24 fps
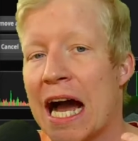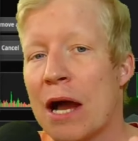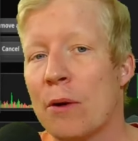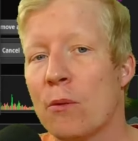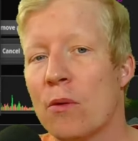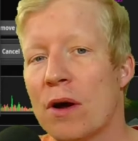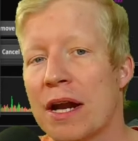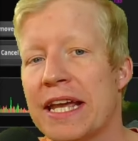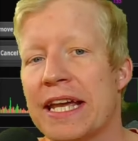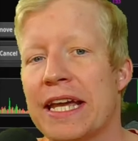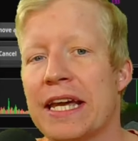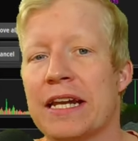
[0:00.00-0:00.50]
I
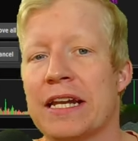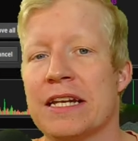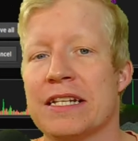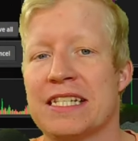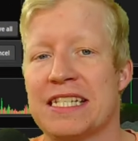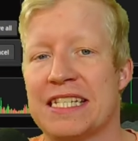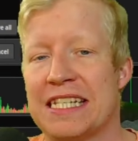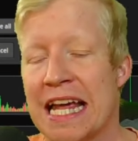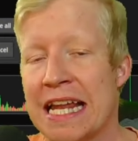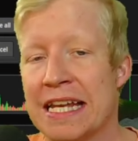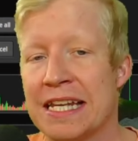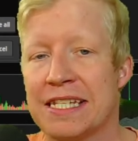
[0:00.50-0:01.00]
want to get a
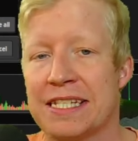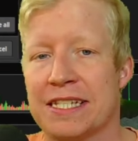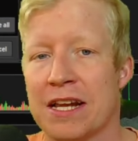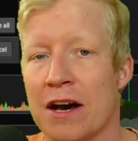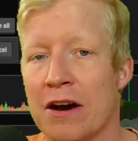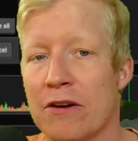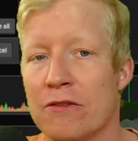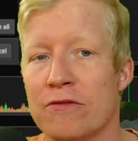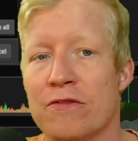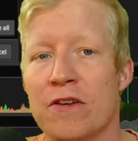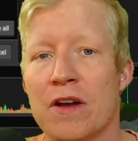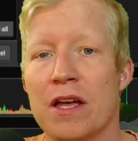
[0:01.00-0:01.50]
sense
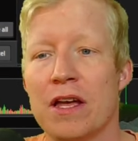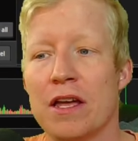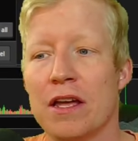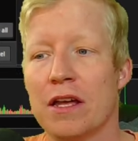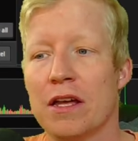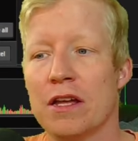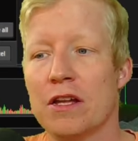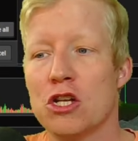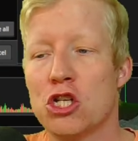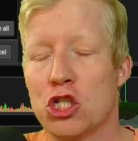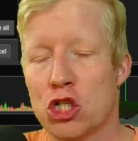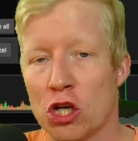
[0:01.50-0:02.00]
of
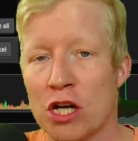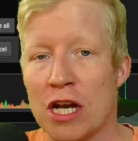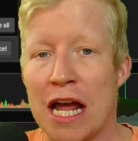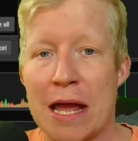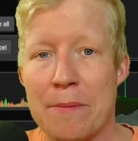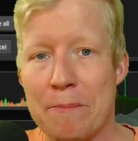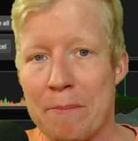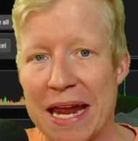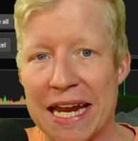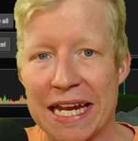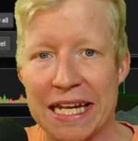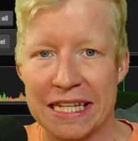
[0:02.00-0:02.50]
should I
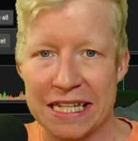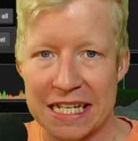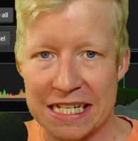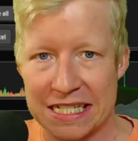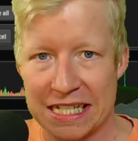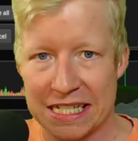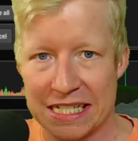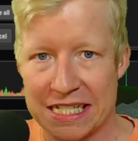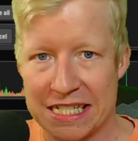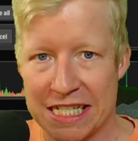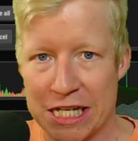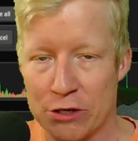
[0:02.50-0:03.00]
make this
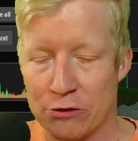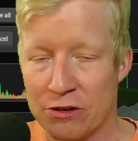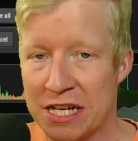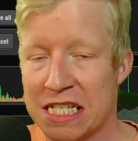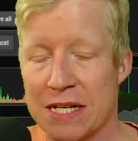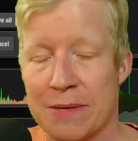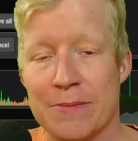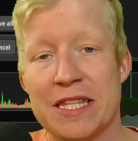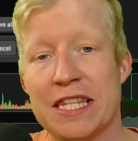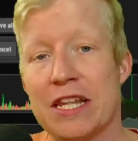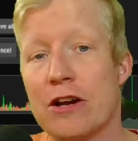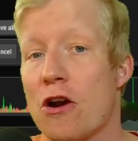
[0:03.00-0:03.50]
a series?
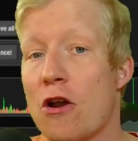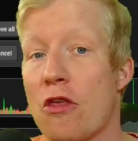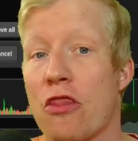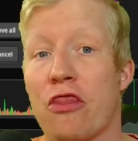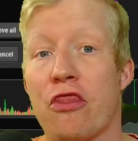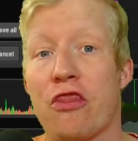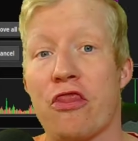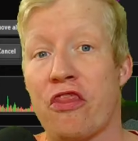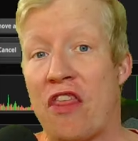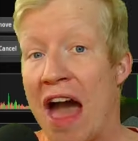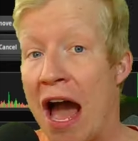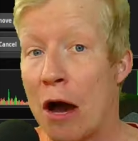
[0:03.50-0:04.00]
I mean, there are
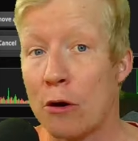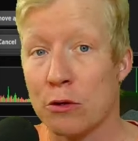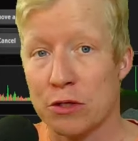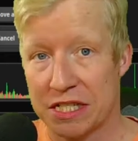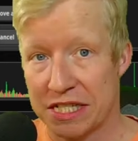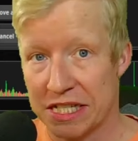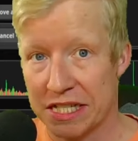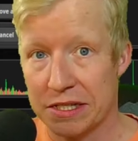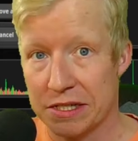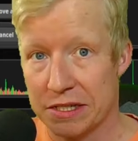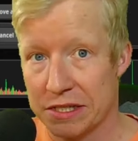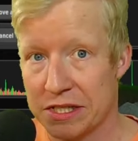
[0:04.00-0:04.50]

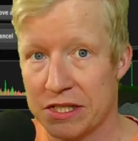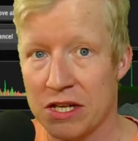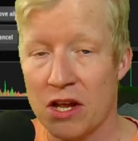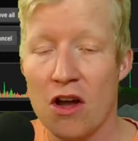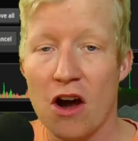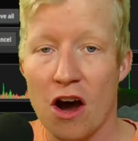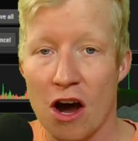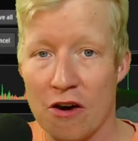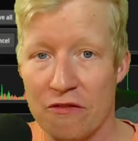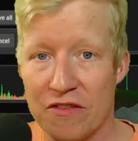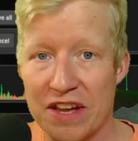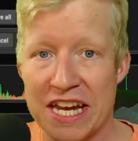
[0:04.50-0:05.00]
thousands
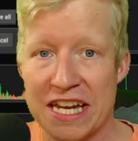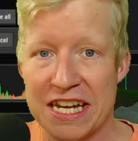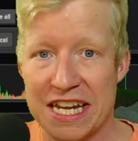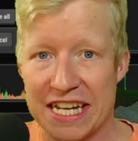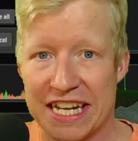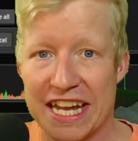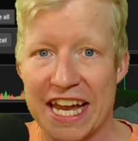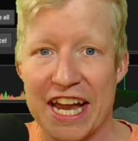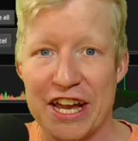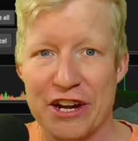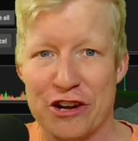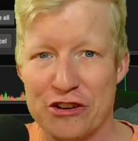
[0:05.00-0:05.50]
of
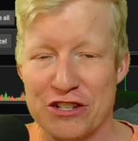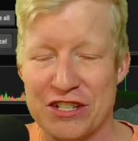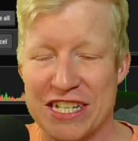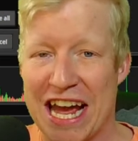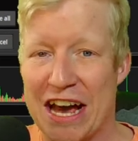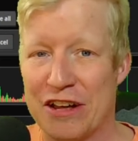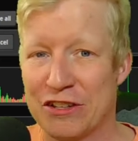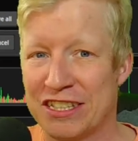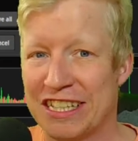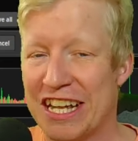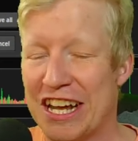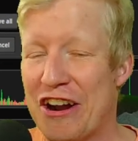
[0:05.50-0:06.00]
indicators
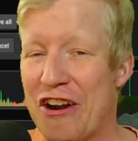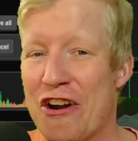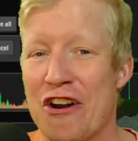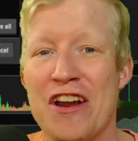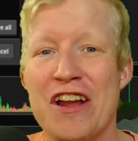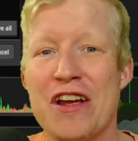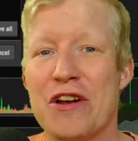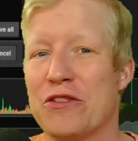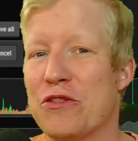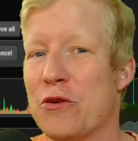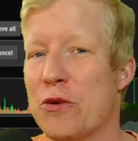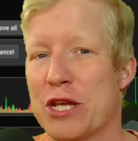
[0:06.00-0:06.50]
out there
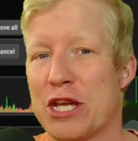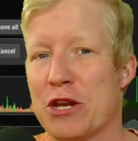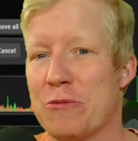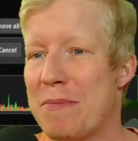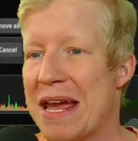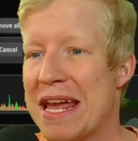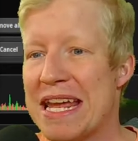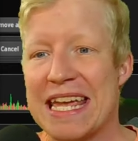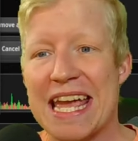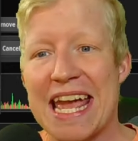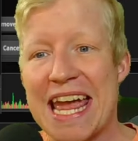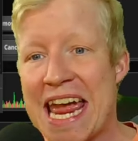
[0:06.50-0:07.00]
that we can
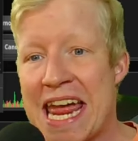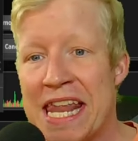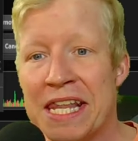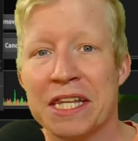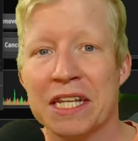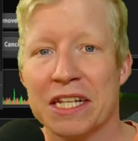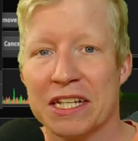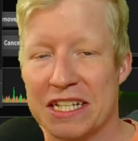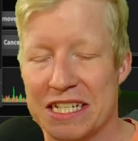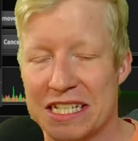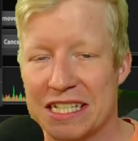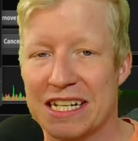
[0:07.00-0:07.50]
make
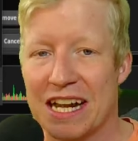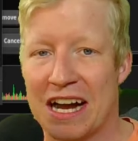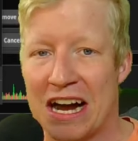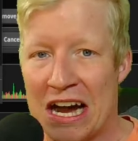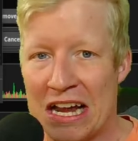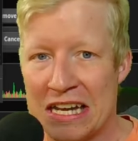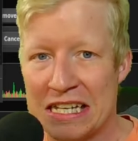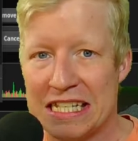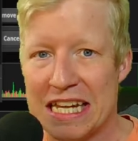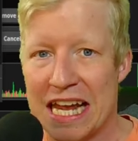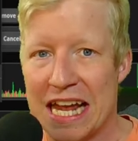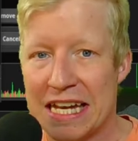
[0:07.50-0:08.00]
endless
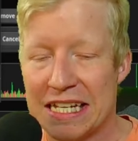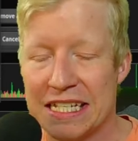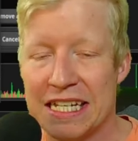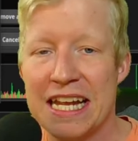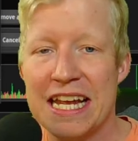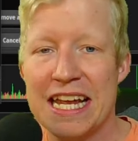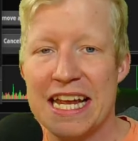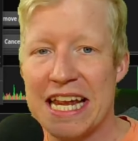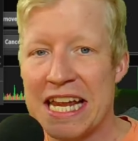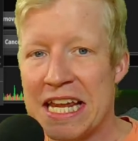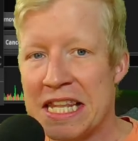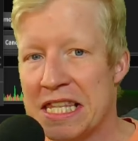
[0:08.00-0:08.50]
content
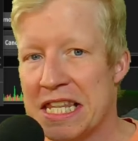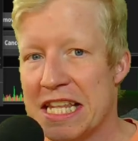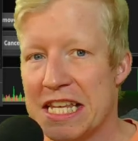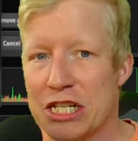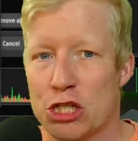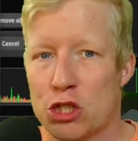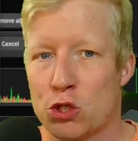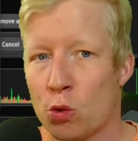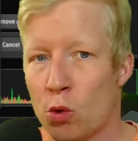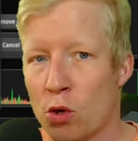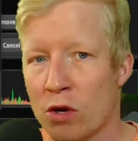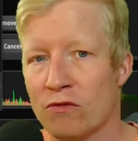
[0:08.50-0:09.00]
in this
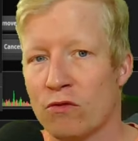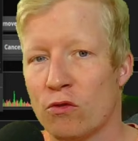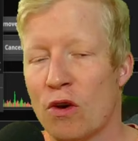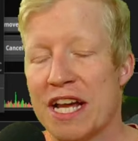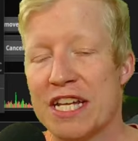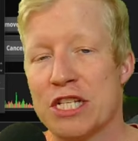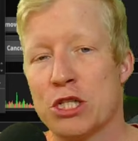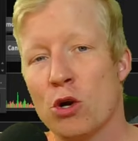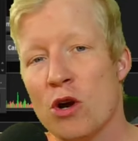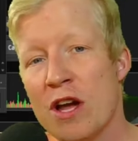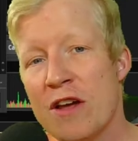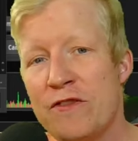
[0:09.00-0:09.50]
sort of way.
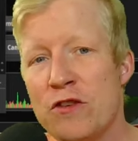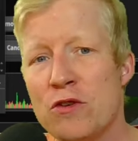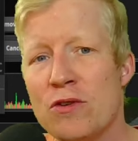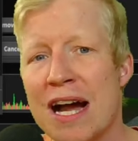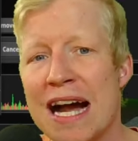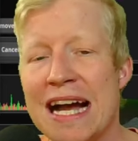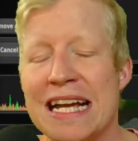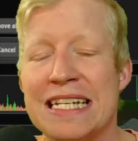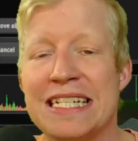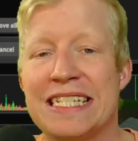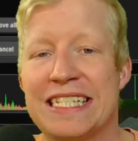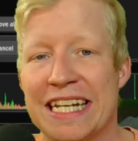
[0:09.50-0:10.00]
So if you
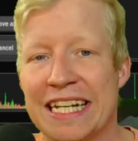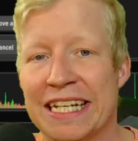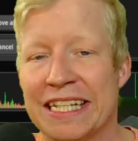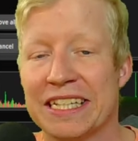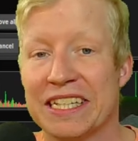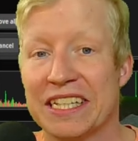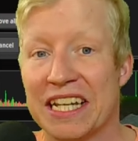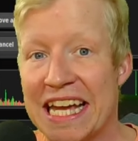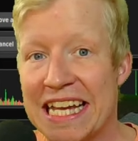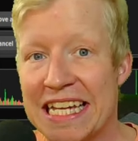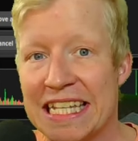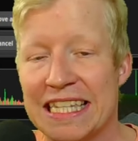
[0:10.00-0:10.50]
guys did
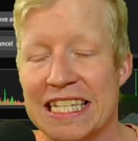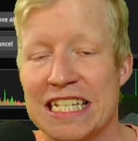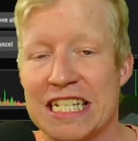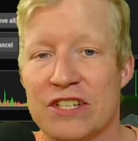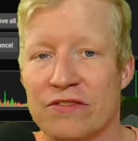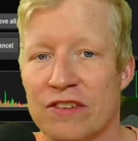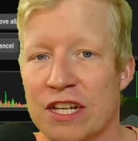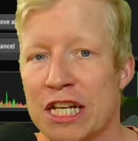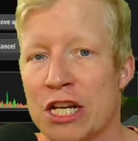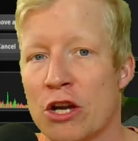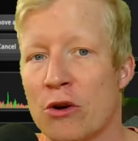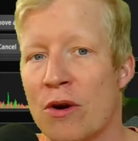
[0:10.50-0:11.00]
like this
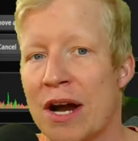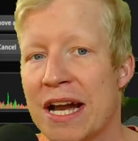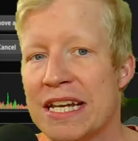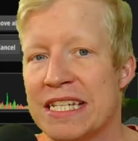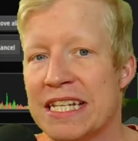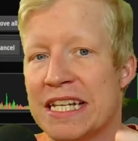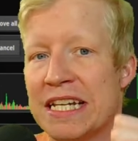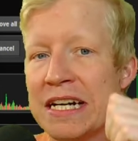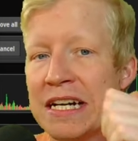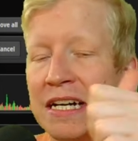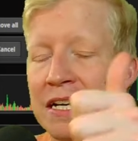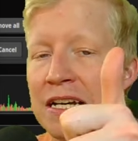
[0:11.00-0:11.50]
video
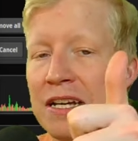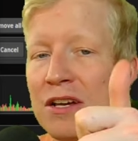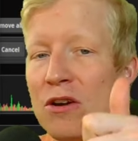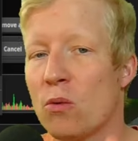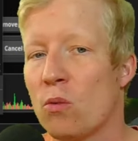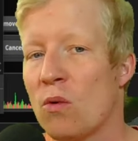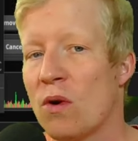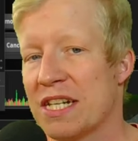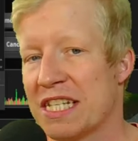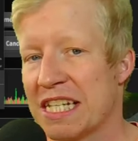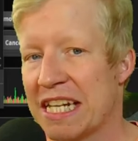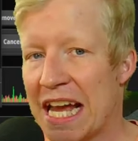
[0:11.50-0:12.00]
idea,
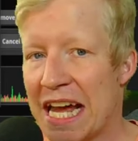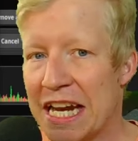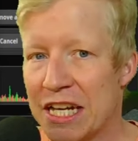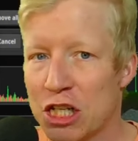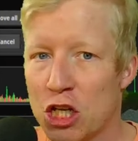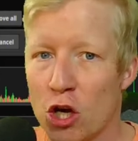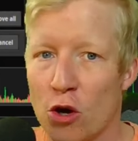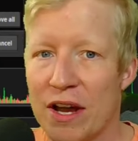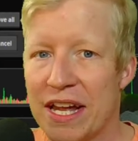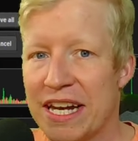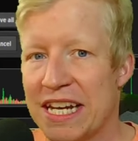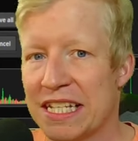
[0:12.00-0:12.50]
once again,
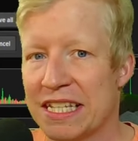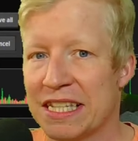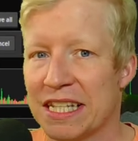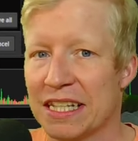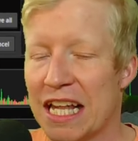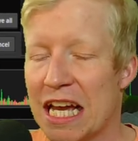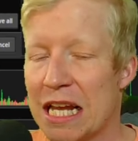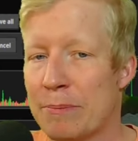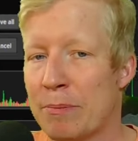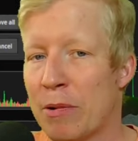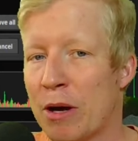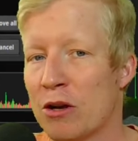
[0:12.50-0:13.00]
go ahead and hit the
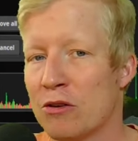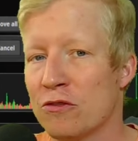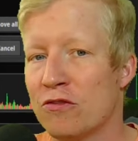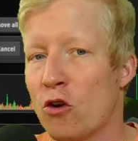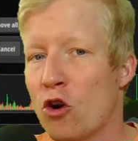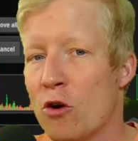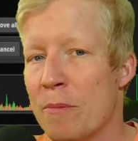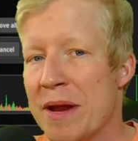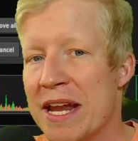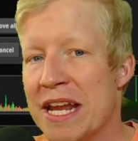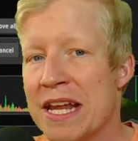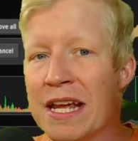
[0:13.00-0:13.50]
like button
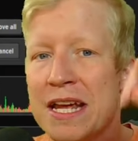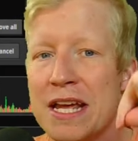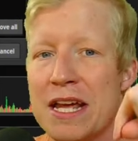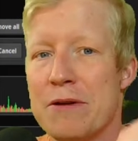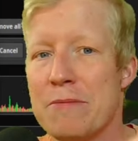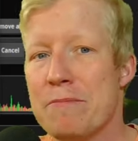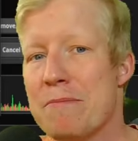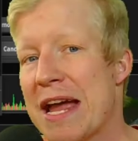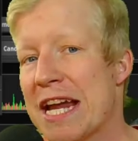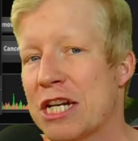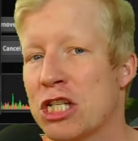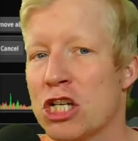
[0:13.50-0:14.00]
for me.
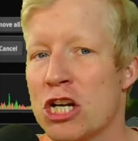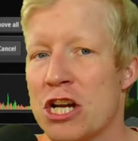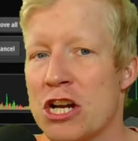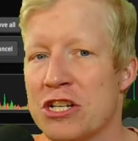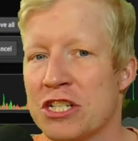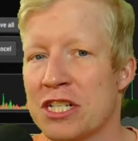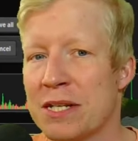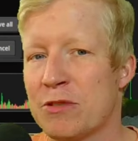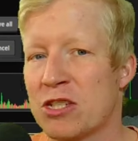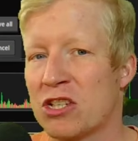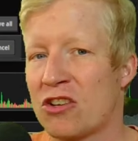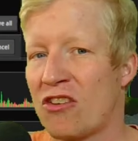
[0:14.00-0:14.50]
Make sure you're
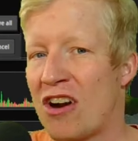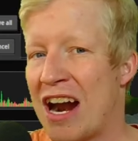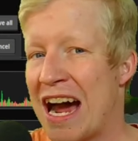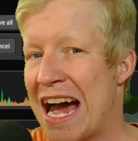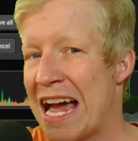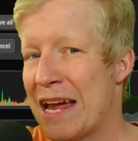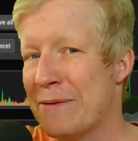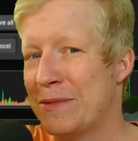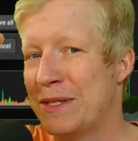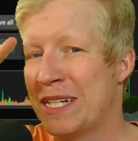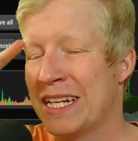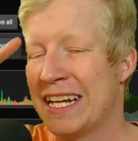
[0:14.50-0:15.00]

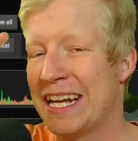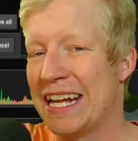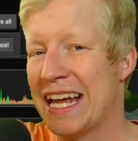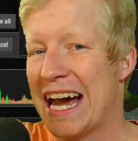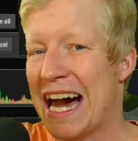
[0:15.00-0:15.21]
subscribed.